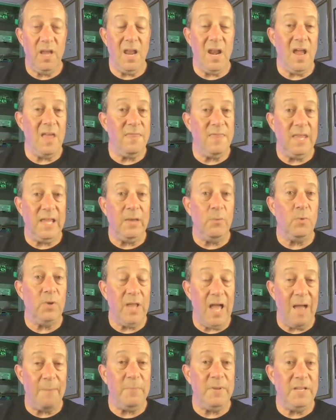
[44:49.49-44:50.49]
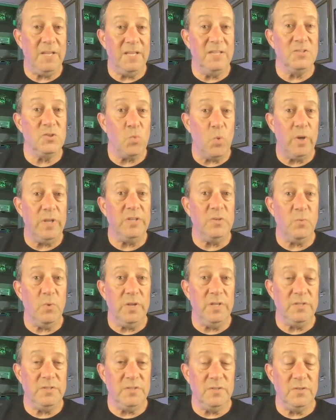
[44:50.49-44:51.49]
and I think it will happen in
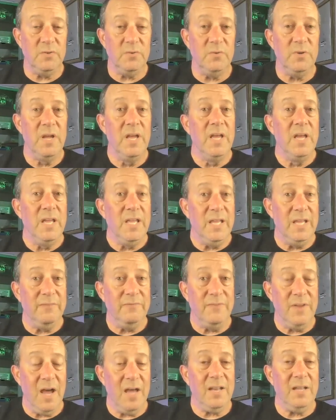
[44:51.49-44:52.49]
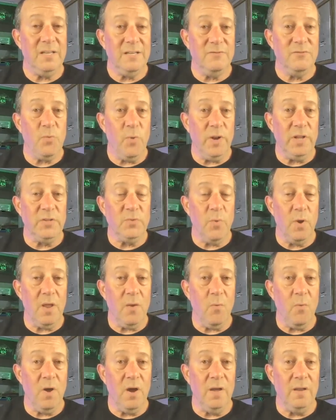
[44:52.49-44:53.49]
2022, if not end of
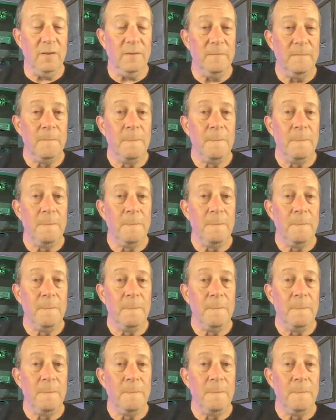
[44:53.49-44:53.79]
2021,